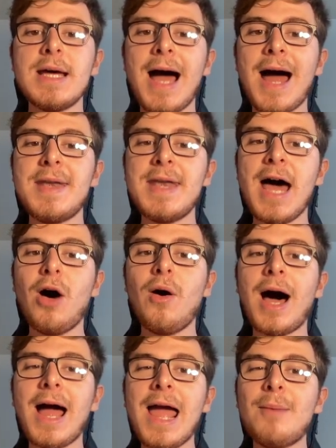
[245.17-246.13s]
And now
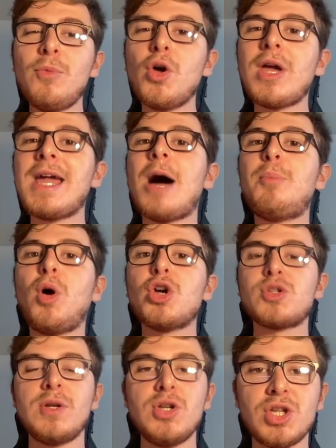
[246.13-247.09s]
I am looking at
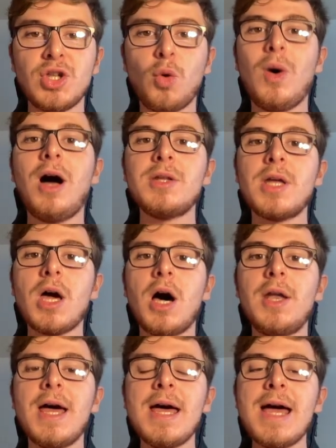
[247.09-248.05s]
possibly using the
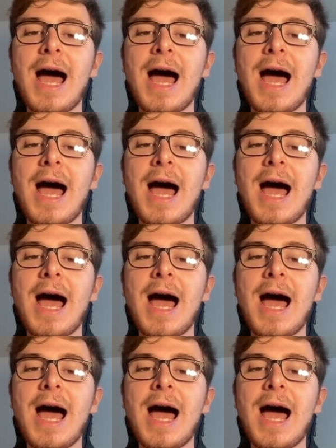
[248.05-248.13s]
wildcard